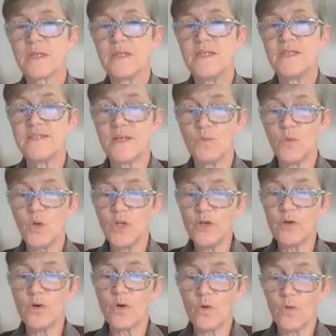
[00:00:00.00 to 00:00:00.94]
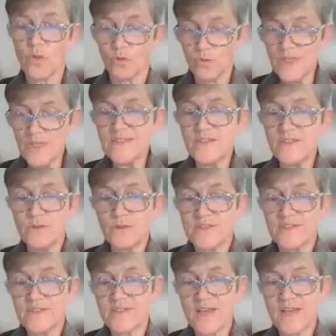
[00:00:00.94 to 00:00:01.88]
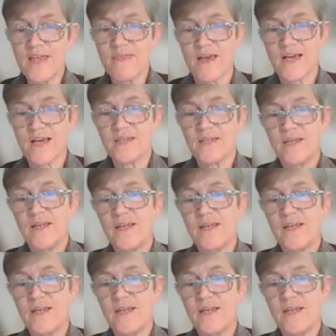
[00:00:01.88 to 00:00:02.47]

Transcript: he said, well, the reason you can say that